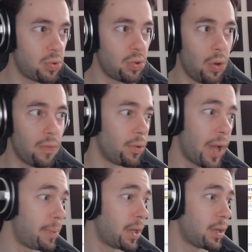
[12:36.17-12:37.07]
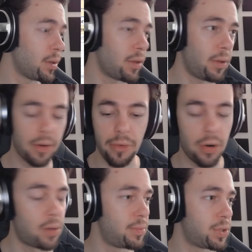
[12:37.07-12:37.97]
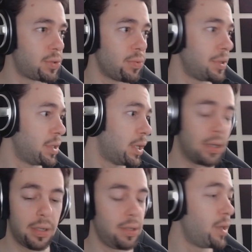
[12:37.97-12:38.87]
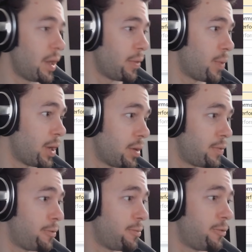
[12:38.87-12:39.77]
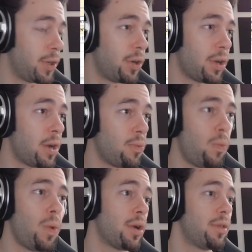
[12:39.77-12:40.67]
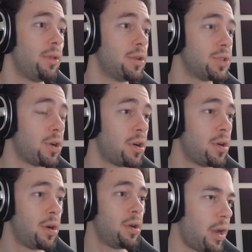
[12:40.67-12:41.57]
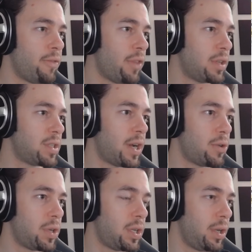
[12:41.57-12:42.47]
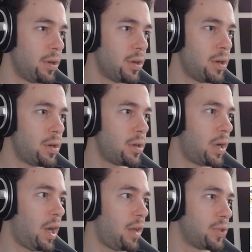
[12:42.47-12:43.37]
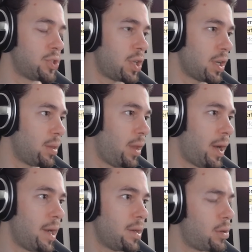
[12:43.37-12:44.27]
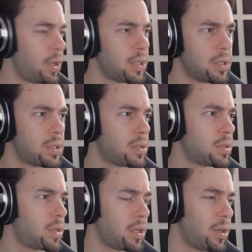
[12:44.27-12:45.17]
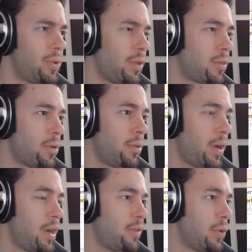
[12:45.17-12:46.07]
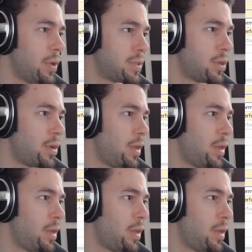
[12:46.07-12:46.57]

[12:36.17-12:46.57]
overlapping the letter forms really get in the way of figuring out where the letters are. Everything down here on the second line, or I guess it's technically the third line if you consider